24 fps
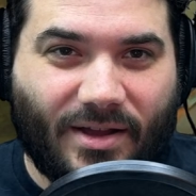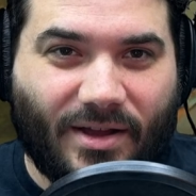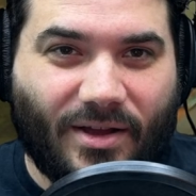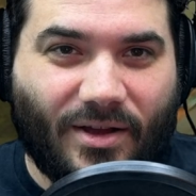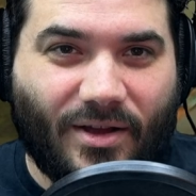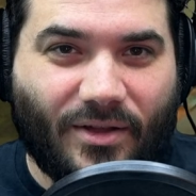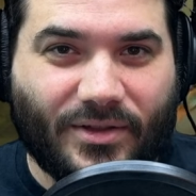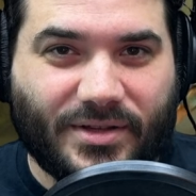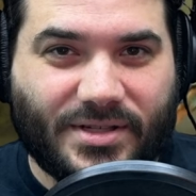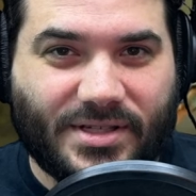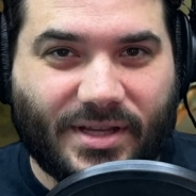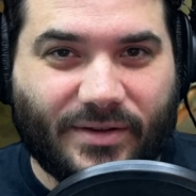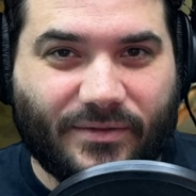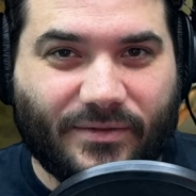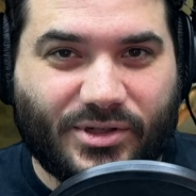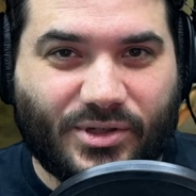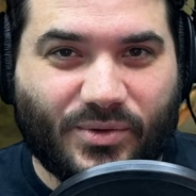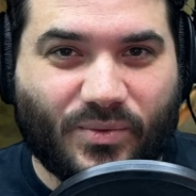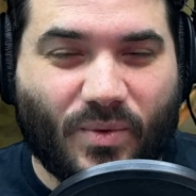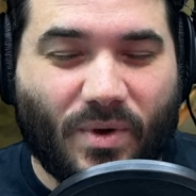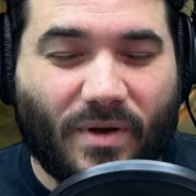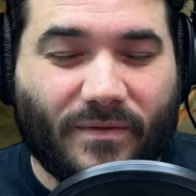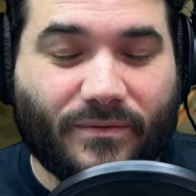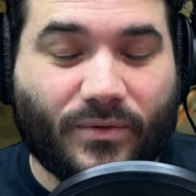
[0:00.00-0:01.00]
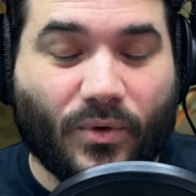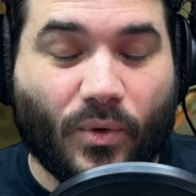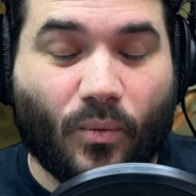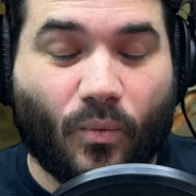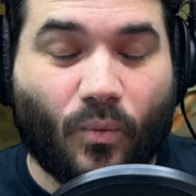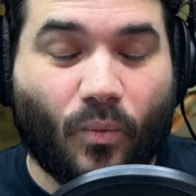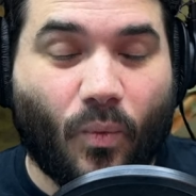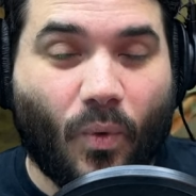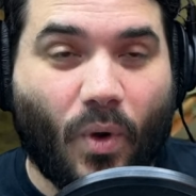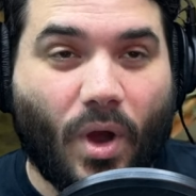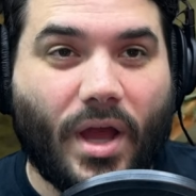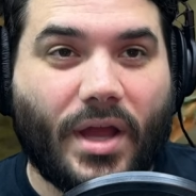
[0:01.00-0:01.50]
all the Slivers you want for
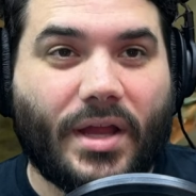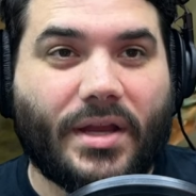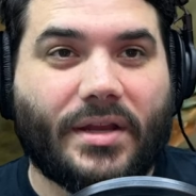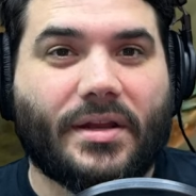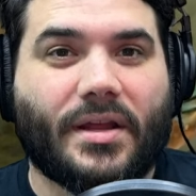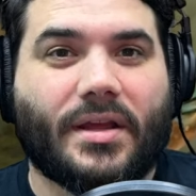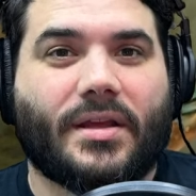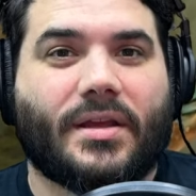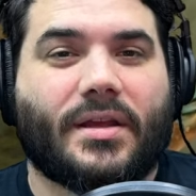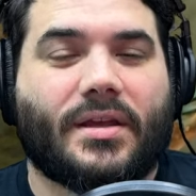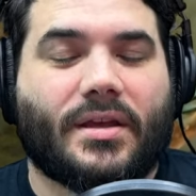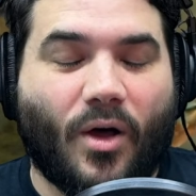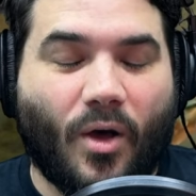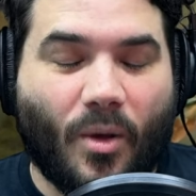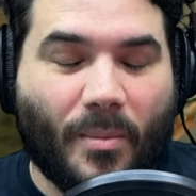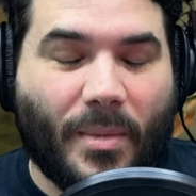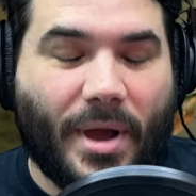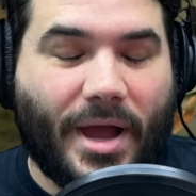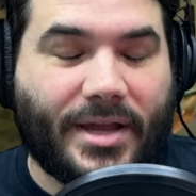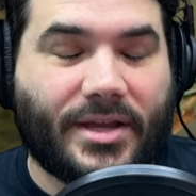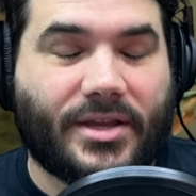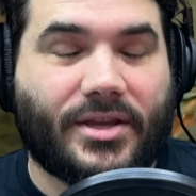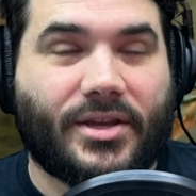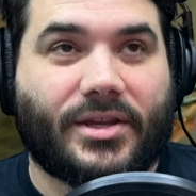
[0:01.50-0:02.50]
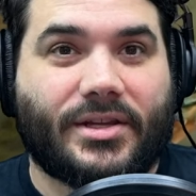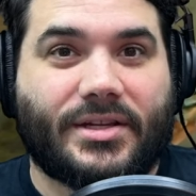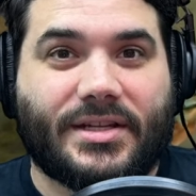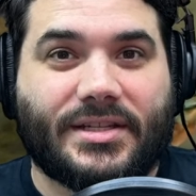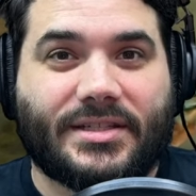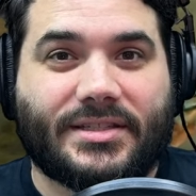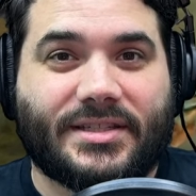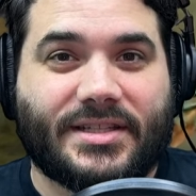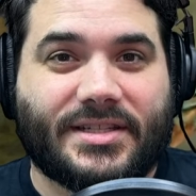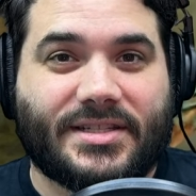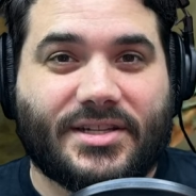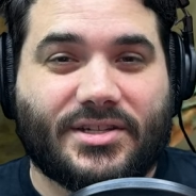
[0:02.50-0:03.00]
1, my
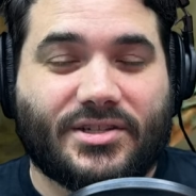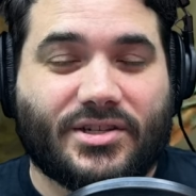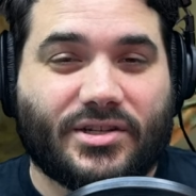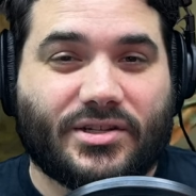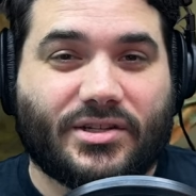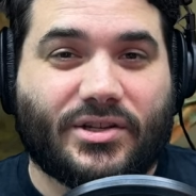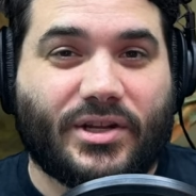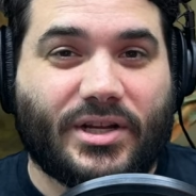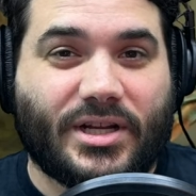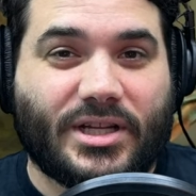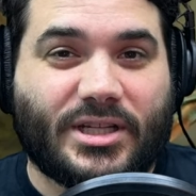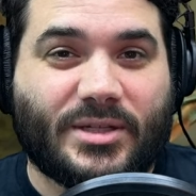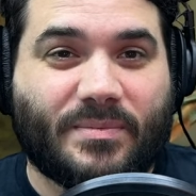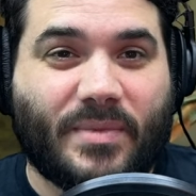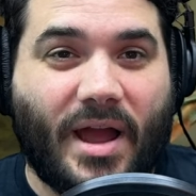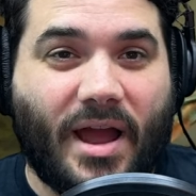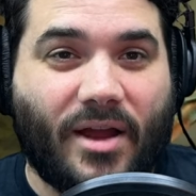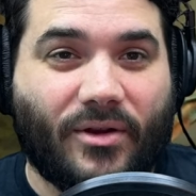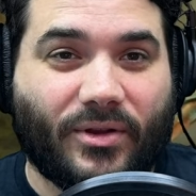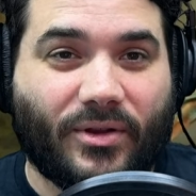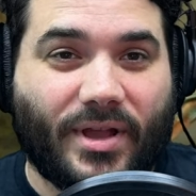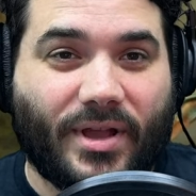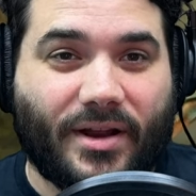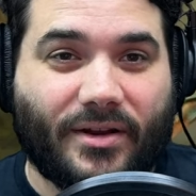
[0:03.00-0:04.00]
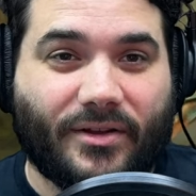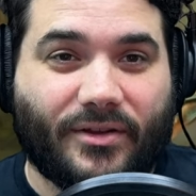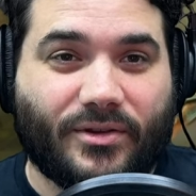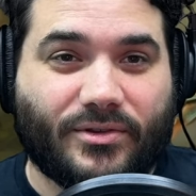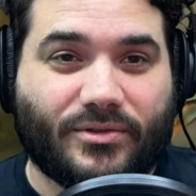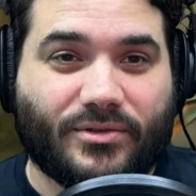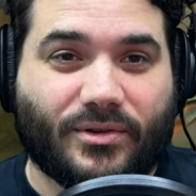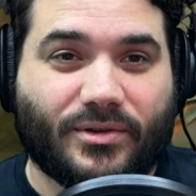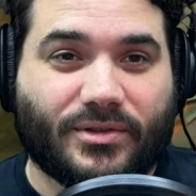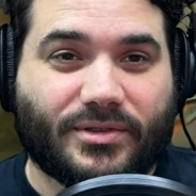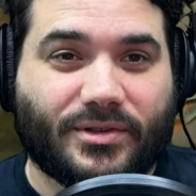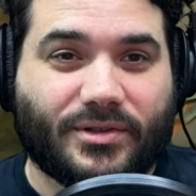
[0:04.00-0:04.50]
goodness, this is just going to spiral out of
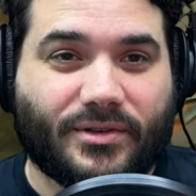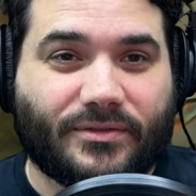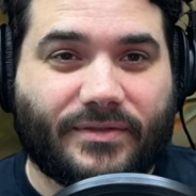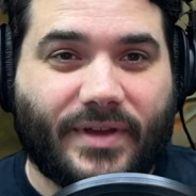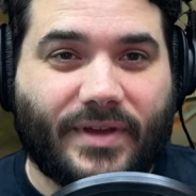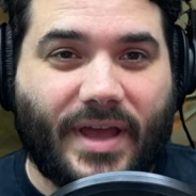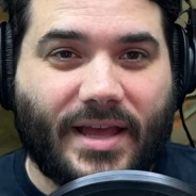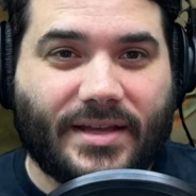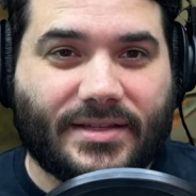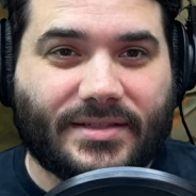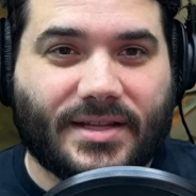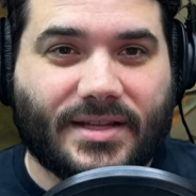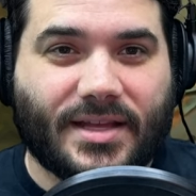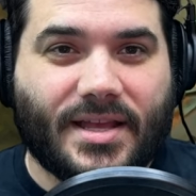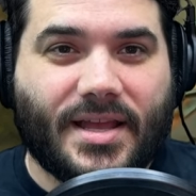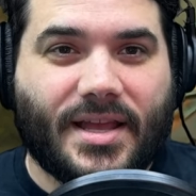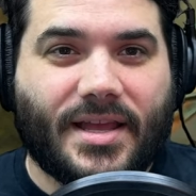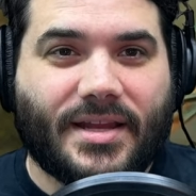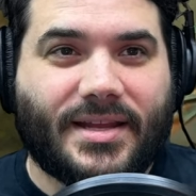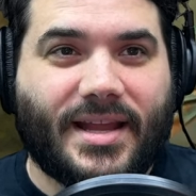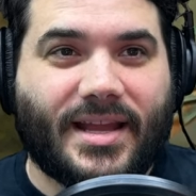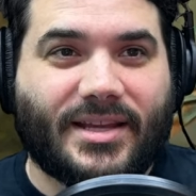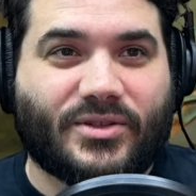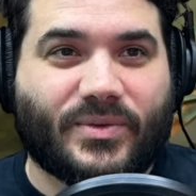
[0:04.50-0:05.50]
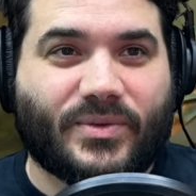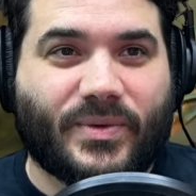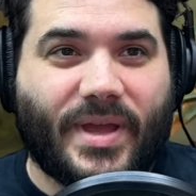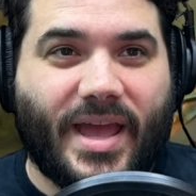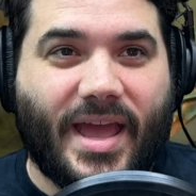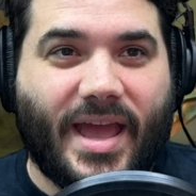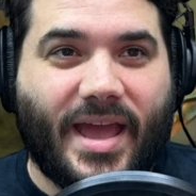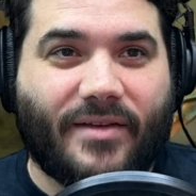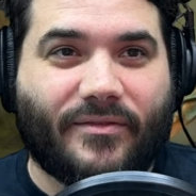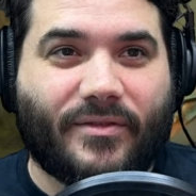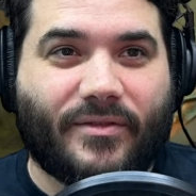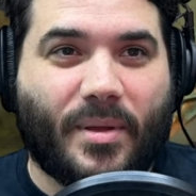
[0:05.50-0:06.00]
control so fast. Next, we
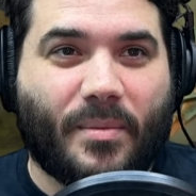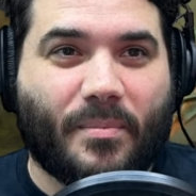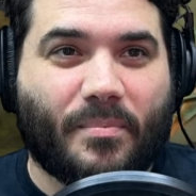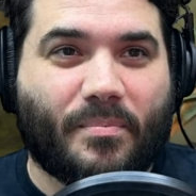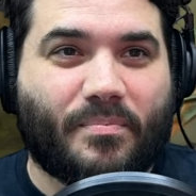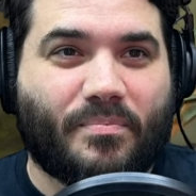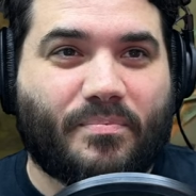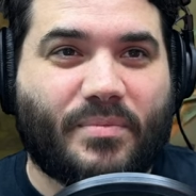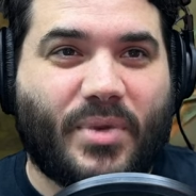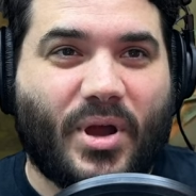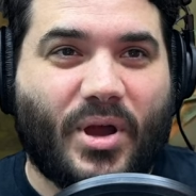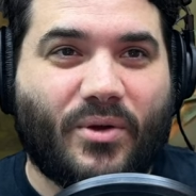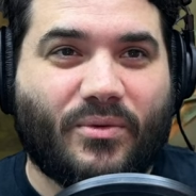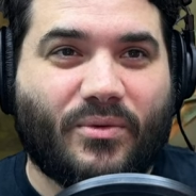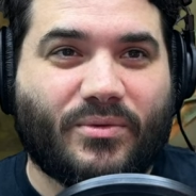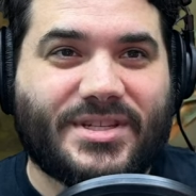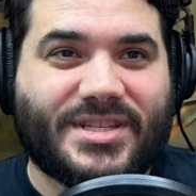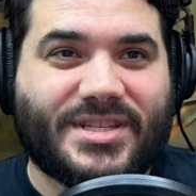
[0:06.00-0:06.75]
have Bone